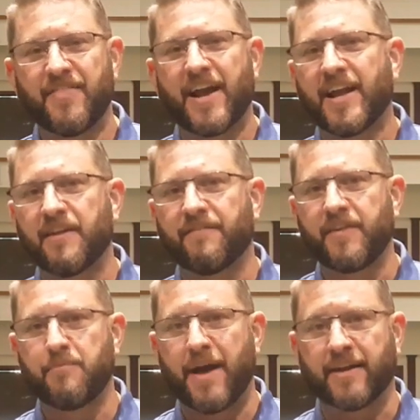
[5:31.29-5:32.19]
That kind of
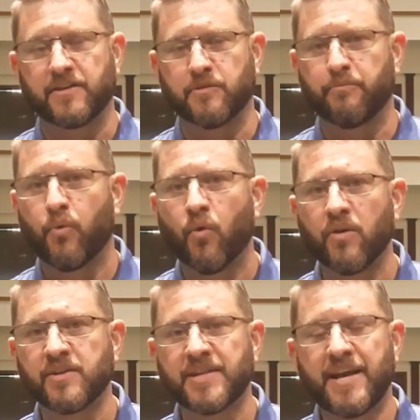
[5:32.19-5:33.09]
feedback is
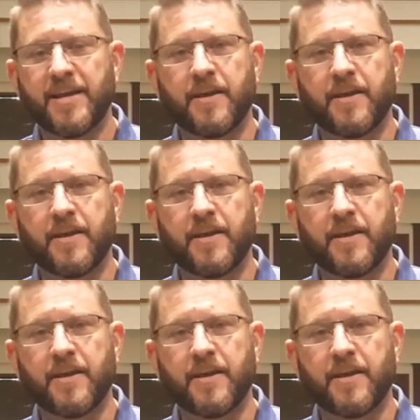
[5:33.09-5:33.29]
important.